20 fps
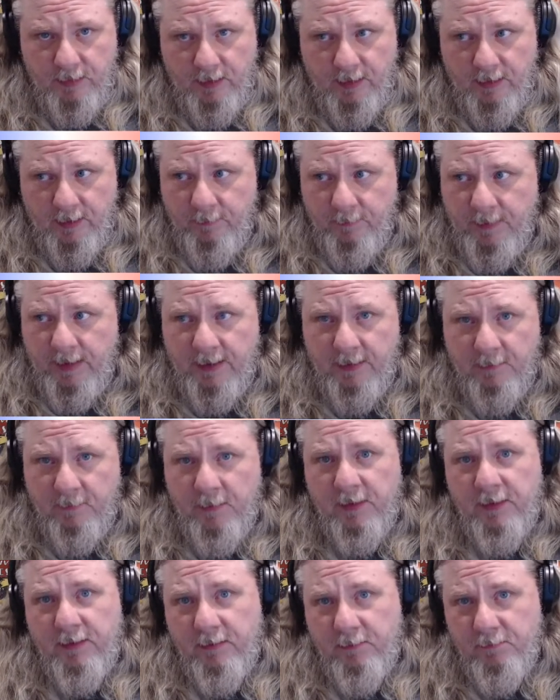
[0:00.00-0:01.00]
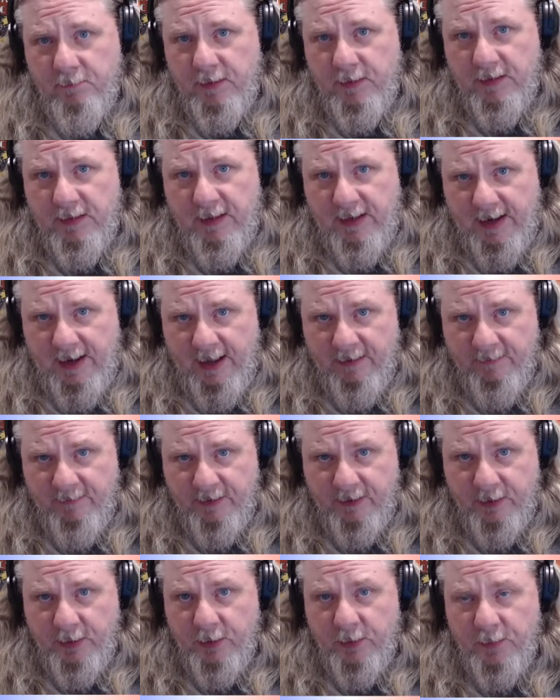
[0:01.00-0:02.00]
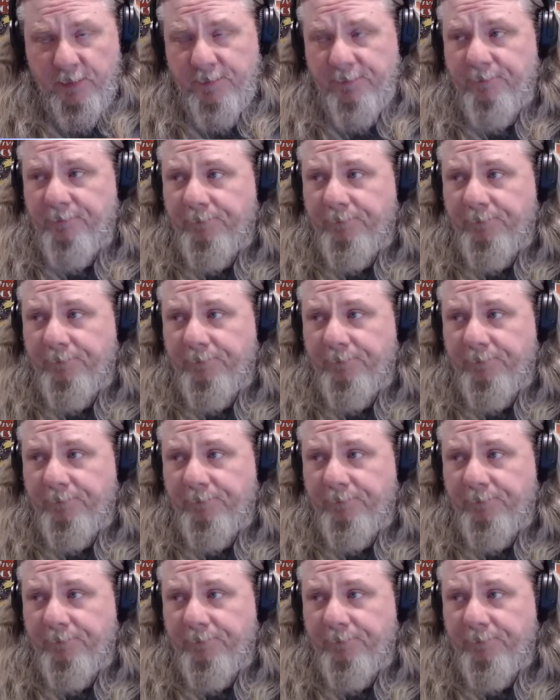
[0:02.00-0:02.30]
about a month and a half ago.